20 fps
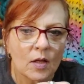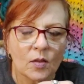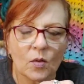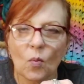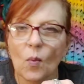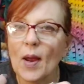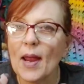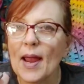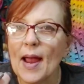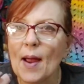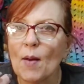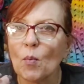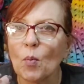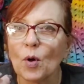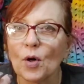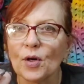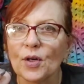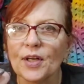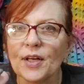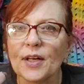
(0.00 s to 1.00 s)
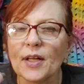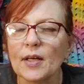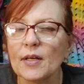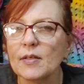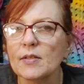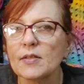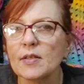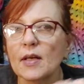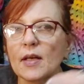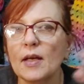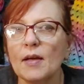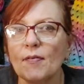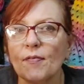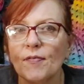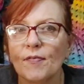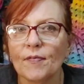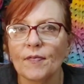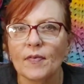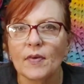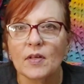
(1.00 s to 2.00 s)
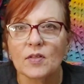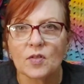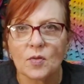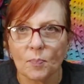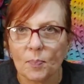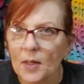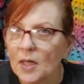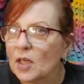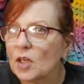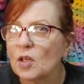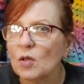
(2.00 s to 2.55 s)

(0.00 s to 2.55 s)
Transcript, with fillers: the way I word it is if it's a big,